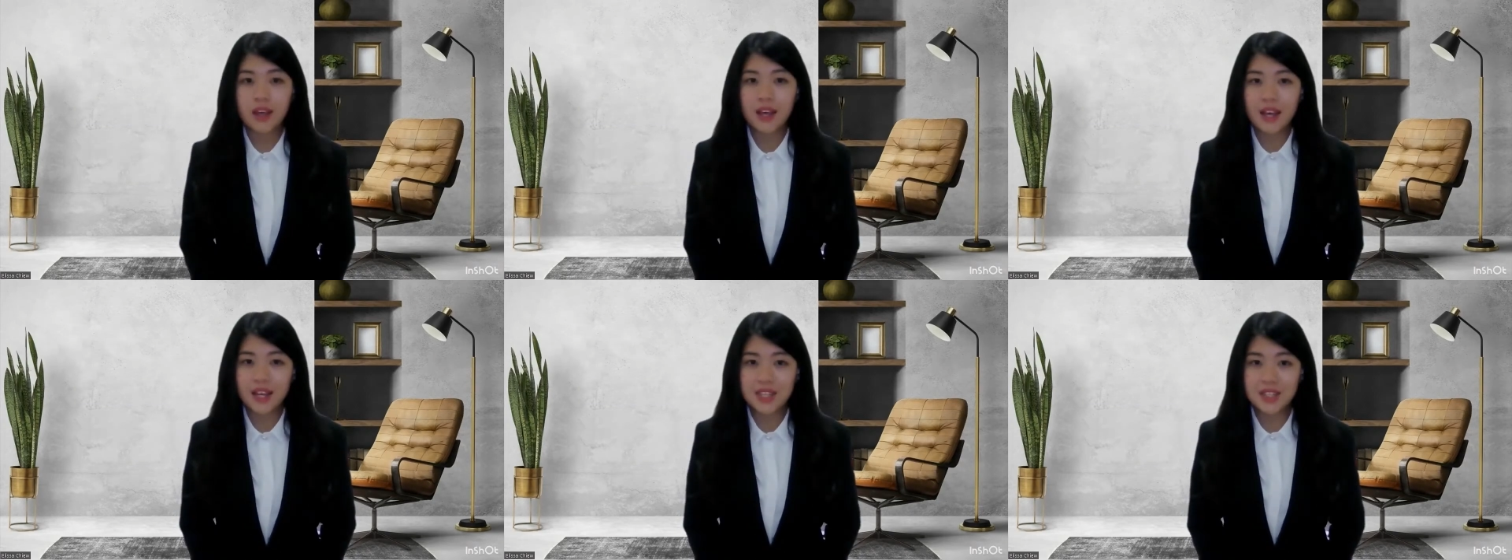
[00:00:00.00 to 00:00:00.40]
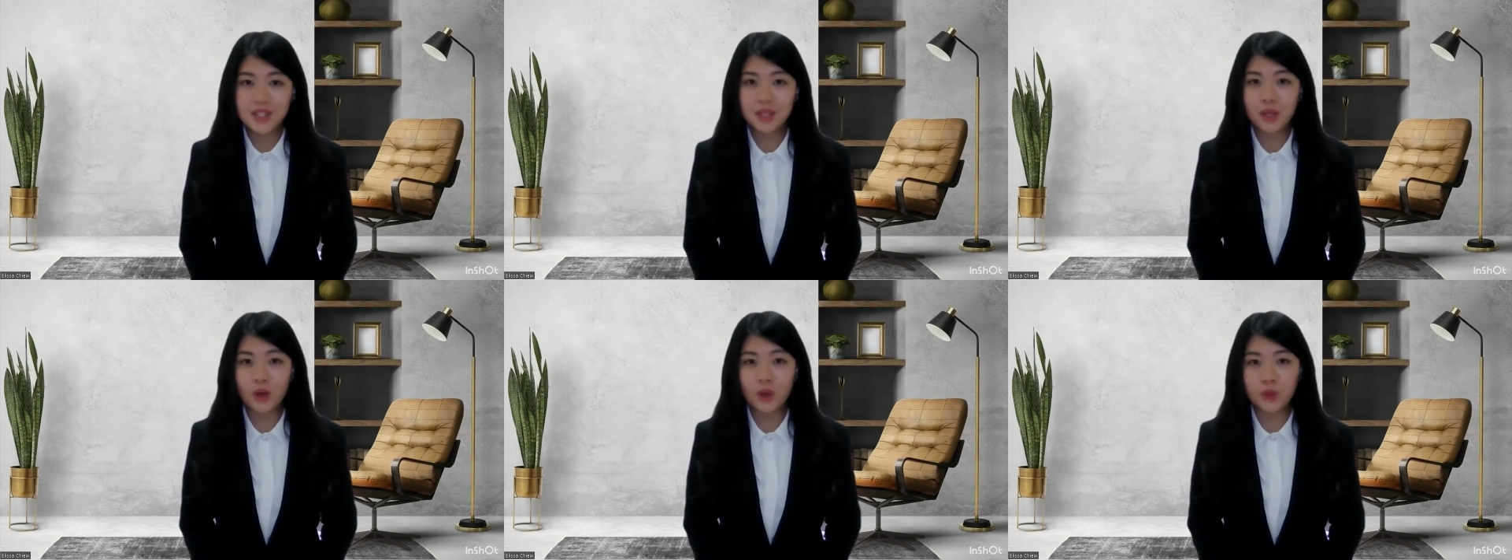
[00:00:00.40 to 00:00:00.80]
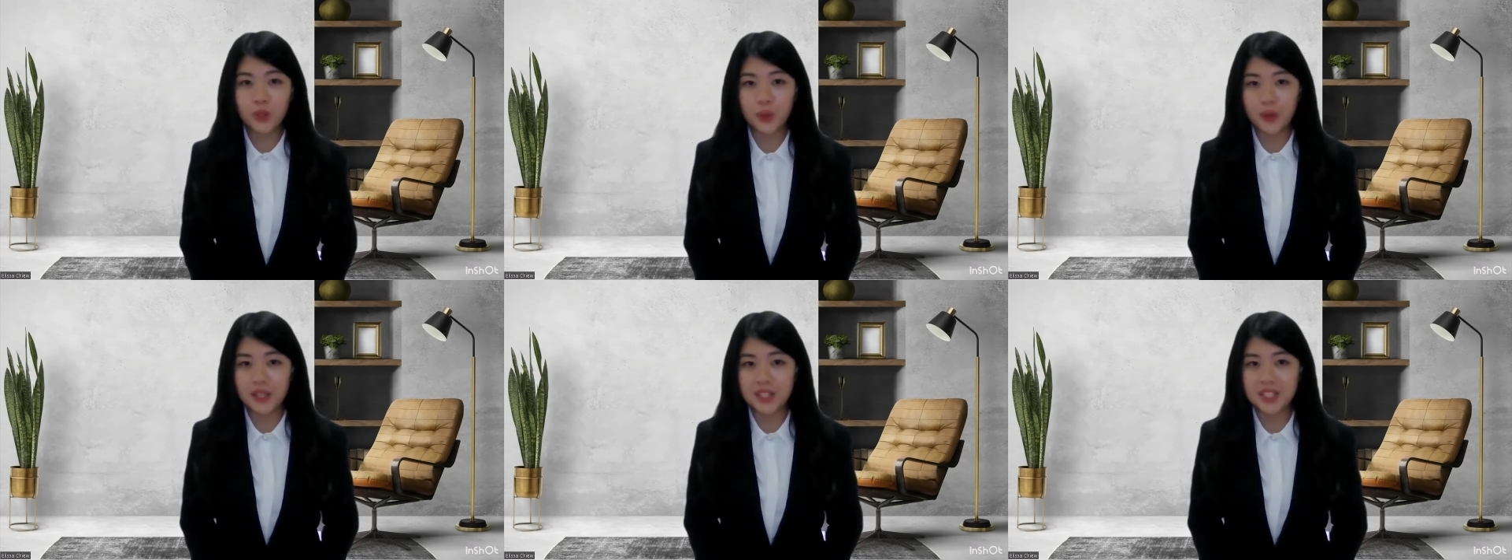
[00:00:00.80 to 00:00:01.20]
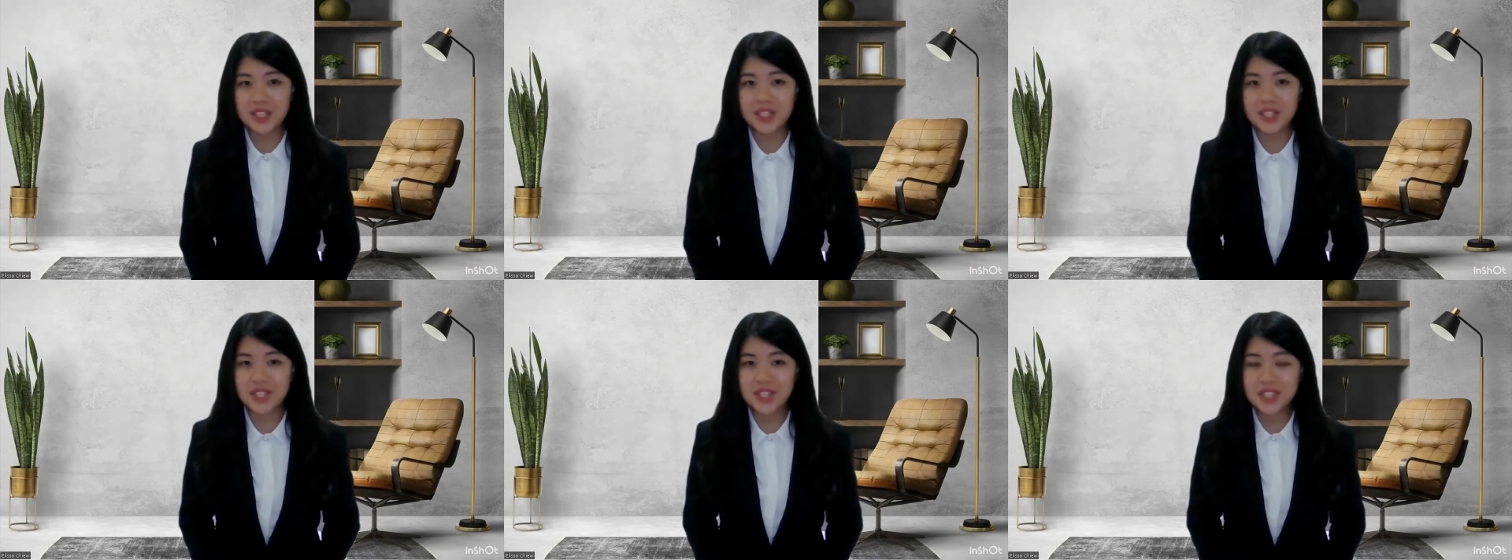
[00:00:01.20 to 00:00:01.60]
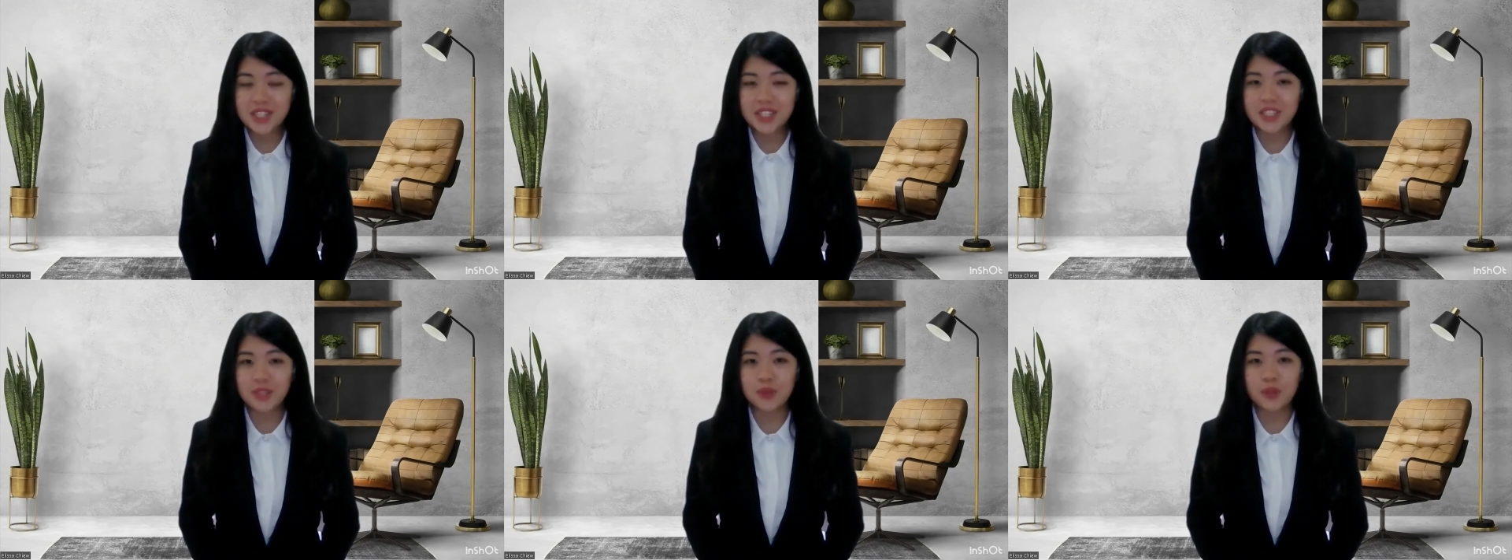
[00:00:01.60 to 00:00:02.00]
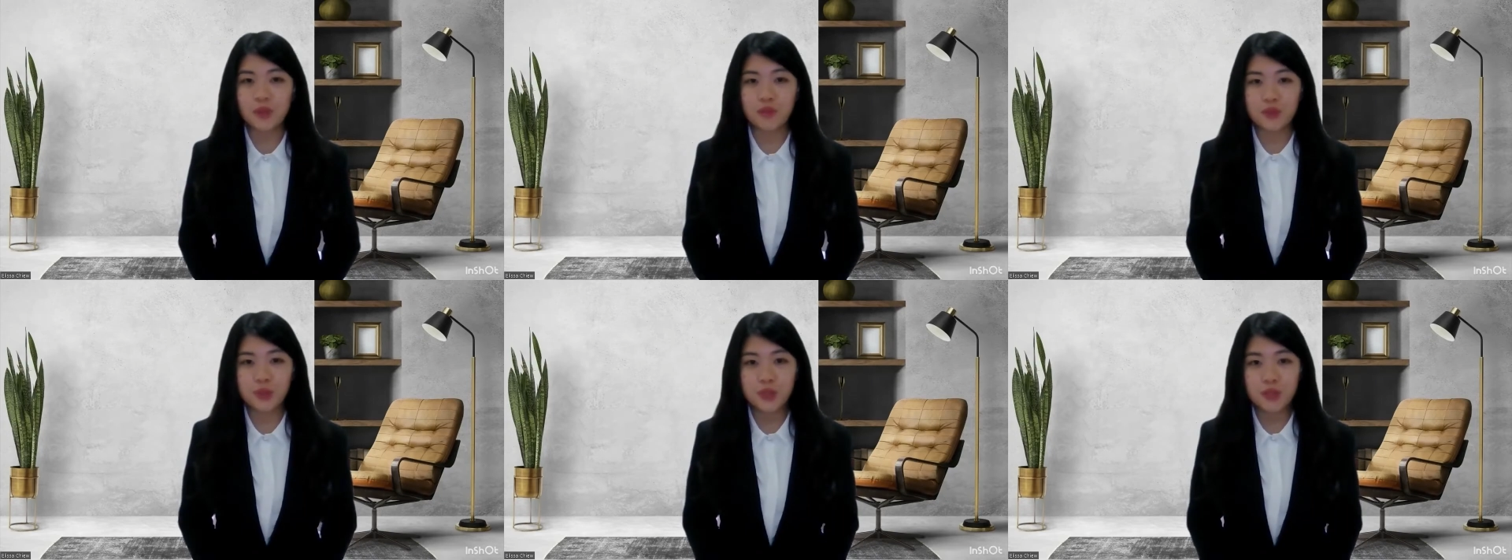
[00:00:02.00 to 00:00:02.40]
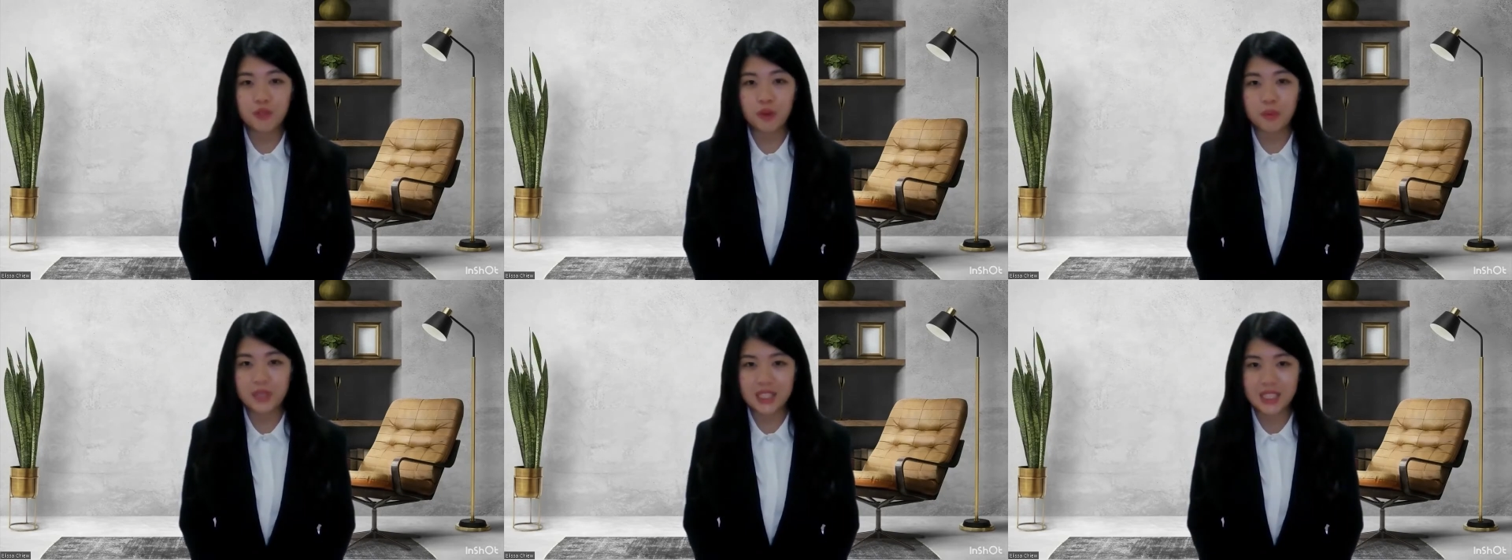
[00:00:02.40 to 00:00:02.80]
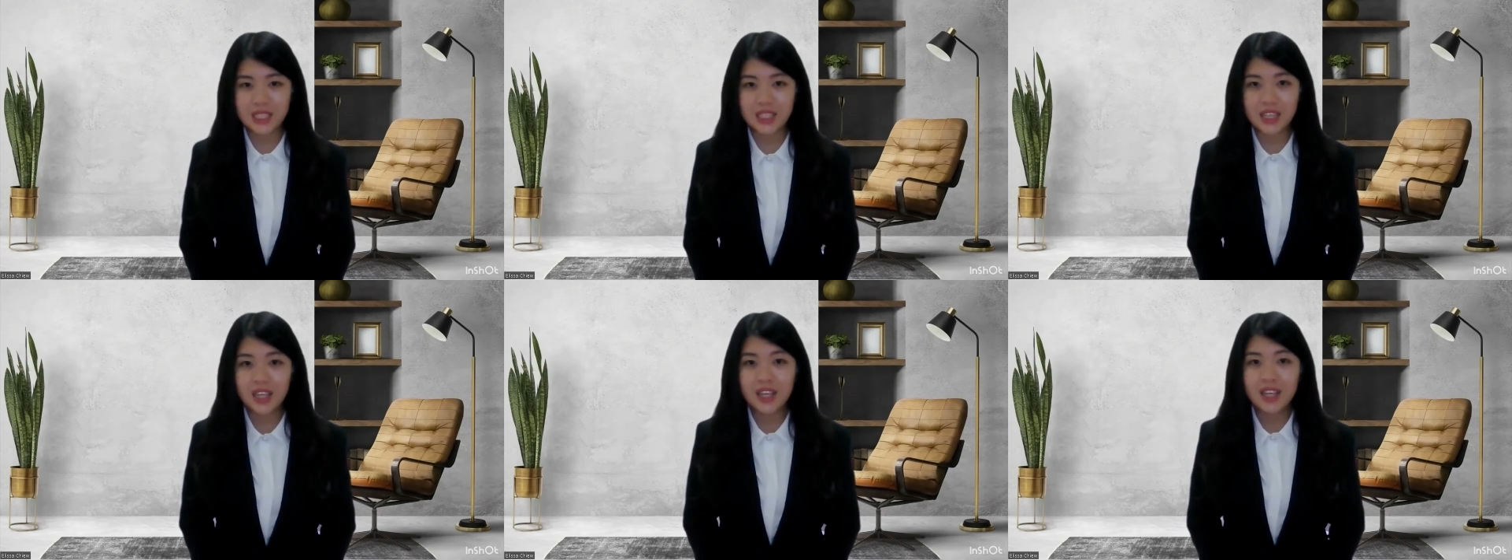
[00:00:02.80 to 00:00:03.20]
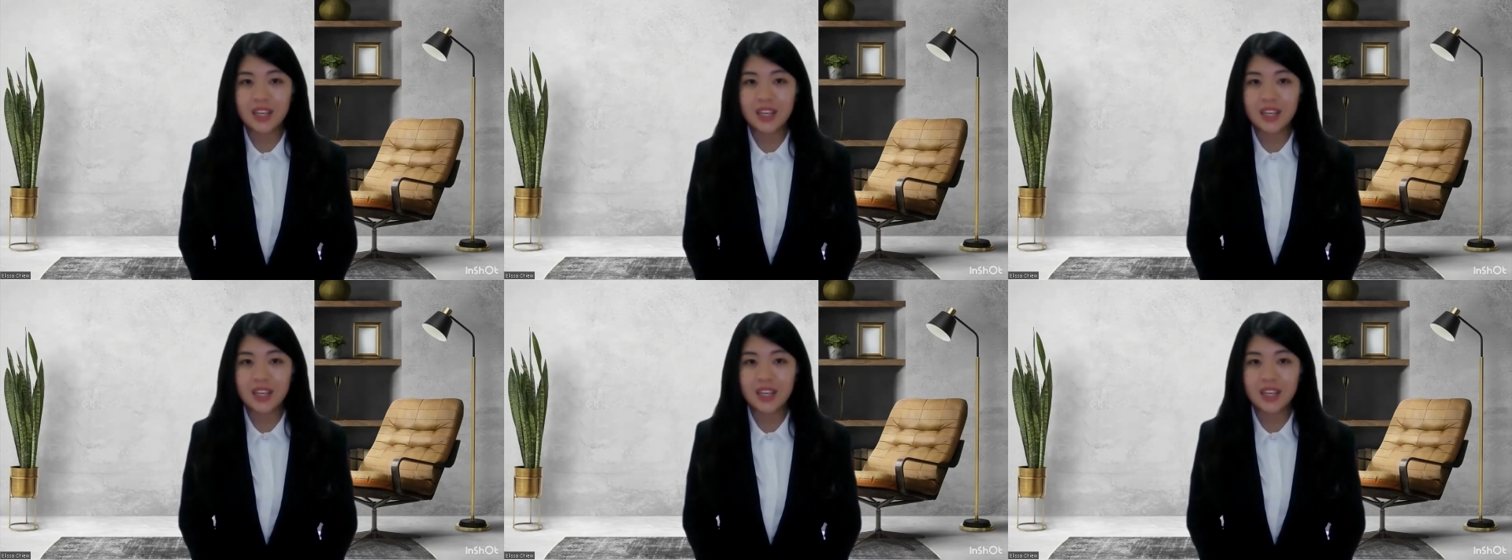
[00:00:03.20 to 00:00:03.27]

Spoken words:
As the law requires a certain degree of uniformity,